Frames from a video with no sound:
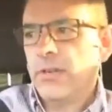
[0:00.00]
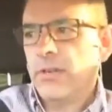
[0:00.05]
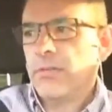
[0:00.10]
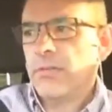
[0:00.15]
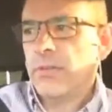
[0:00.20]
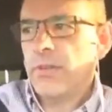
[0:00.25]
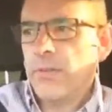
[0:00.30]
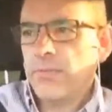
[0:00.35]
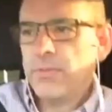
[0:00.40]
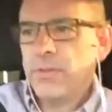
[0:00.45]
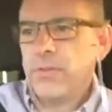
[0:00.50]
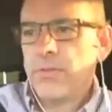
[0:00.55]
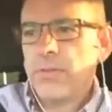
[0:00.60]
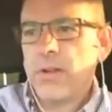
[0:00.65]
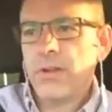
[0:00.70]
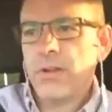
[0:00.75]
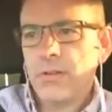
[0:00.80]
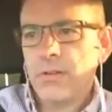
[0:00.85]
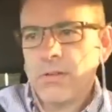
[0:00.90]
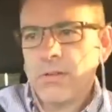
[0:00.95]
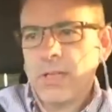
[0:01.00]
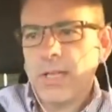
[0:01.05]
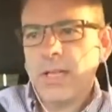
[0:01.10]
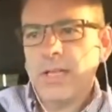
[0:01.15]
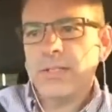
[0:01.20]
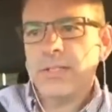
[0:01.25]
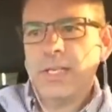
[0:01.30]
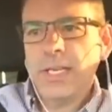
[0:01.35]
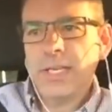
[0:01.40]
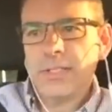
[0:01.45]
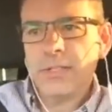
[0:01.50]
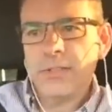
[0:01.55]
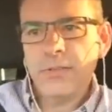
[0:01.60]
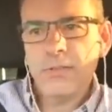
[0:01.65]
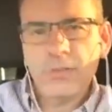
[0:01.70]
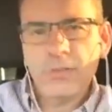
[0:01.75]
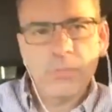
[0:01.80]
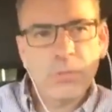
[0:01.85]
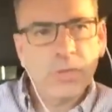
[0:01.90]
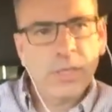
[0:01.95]
hopefully you've gotten no contact, you're in
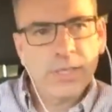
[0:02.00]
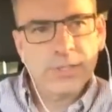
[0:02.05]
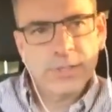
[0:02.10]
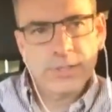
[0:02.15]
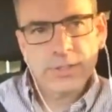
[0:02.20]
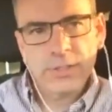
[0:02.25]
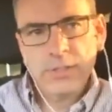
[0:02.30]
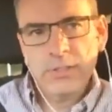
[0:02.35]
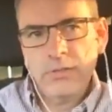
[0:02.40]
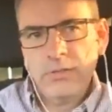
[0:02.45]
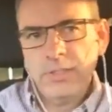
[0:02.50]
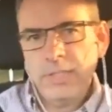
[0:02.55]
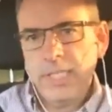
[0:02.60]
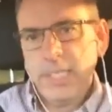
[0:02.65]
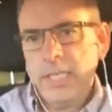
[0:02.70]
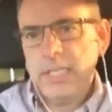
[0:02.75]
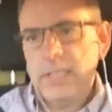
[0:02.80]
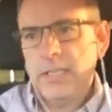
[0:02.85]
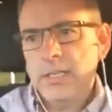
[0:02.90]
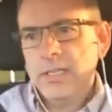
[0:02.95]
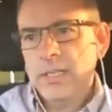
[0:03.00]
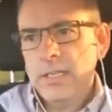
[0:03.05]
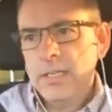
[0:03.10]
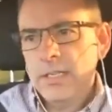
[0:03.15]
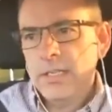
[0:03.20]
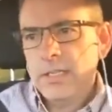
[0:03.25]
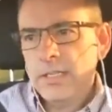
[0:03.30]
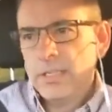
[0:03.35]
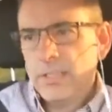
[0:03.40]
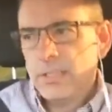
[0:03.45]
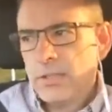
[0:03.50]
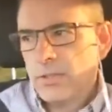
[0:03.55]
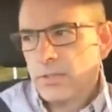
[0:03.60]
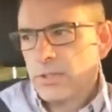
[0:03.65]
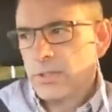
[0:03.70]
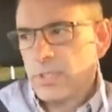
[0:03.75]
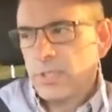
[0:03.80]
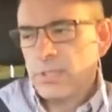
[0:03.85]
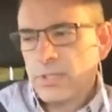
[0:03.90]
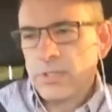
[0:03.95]
the process of doing that, you'll
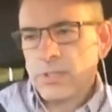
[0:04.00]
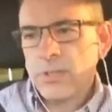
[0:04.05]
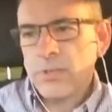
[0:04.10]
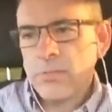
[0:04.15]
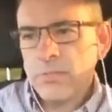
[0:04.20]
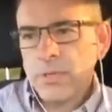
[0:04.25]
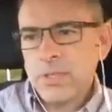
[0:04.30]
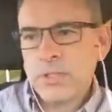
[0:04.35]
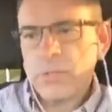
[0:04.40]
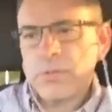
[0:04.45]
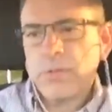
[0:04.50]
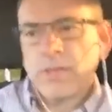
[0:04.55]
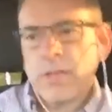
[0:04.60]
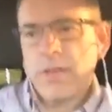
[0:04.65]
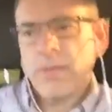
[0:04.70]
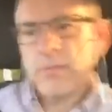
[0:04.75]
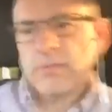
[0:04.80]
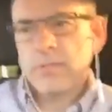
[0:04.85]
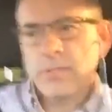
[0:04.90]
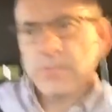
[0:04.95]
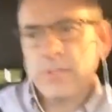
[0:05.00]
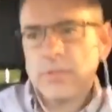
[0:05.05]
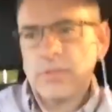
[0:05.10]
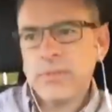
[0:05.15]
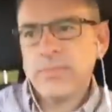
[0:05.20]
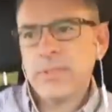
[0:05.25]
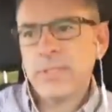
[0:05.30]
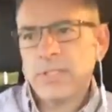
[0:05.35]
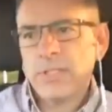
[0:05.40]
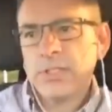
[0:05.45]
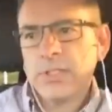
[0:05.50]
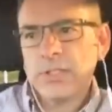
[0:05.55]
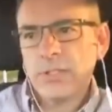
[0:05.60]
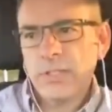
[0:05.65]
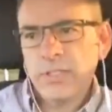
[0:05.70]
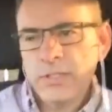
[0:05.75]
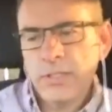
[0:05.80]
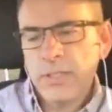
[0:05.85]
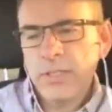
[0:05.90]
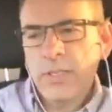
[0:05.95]
see so much recovery, so much
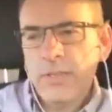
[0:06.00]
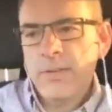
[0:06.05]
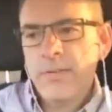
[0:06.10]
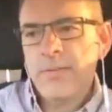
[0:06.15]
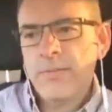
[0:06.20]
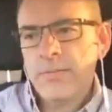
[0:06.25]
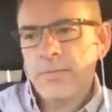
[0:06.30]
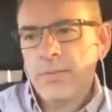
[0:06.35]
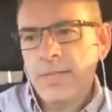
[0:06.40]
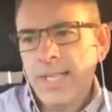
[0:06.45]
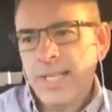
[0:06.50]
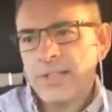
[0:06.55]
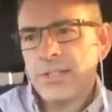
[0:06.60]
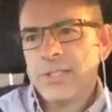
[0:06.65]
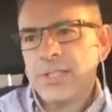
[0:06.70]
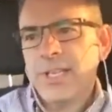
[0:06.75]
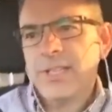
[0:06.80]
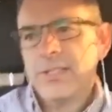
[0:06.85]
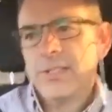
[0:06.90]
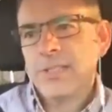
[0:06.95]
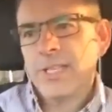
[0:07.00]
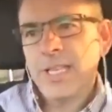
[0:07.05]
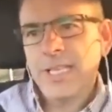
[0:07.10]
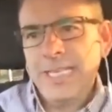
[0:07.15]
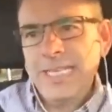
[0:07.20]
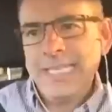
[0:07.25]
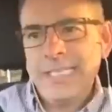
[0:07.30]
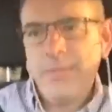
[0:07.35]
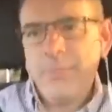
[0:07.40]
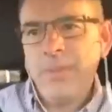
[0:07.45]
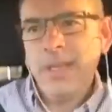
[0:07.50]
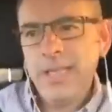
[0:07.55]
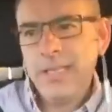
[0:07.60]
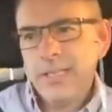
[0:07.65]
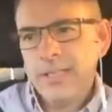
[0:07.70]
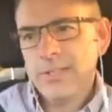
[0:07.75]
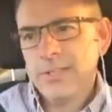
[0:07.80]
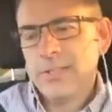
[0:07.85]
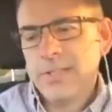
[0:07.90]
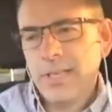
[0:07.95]
that sense, that
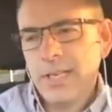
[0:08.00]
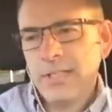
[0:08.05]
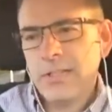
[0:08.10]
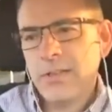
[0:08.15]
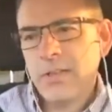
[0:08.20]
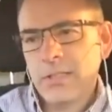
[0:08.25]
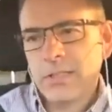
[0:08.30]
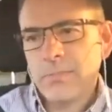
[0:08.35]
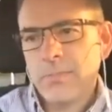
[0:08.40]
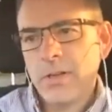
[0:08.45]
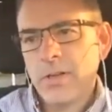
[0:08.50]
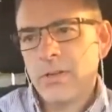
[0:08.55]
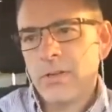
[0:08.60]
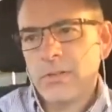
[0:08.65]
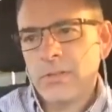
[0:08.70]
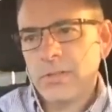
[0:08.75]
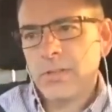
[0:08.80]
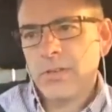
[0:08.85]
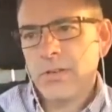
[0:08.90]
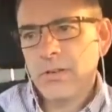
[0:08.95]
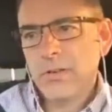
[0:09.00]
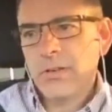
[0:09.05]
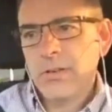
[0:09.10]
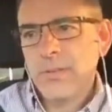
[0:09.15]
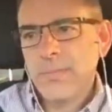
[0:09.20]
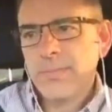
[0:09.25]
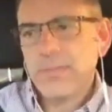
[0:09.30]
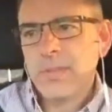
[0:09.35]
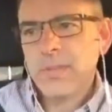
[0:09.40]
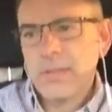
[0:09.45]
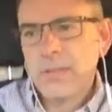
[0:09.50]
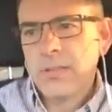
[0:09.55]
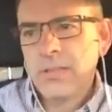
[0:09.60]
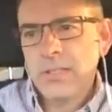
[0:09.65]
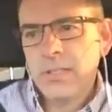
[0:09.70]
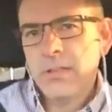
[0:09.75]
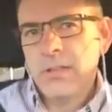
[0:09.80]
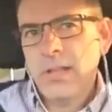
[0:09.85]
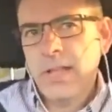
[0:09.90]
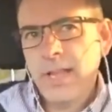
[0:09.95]
independence that I talked about earlier.
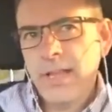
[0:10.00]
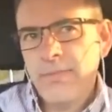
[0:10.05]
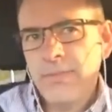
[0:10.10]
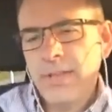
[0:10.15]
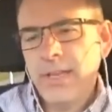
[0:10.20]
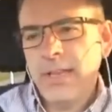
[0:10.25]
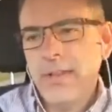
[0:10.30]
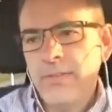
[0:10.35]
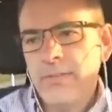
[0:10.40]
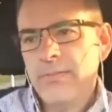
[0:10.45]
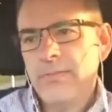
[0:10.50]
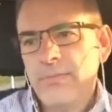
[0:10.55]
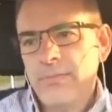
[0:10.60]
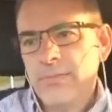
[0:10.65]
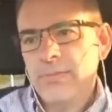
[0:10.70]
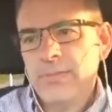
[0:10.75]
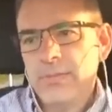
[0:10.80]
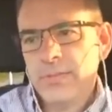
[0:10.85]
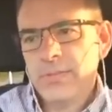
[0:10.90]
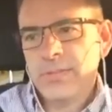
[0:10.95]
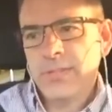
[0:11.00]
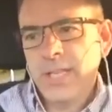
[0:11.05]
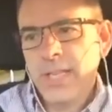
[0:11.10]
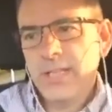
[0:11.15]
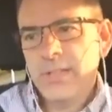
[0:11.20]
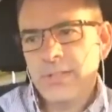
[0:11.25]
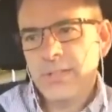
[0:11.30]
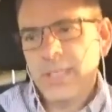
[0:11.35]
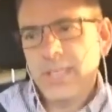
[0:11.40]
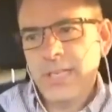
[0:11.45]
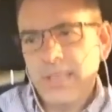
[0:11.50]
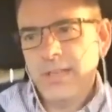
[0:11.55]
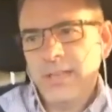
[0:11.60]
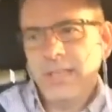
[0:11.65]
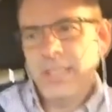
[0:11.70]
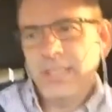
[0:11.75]
You'll have that sense in it,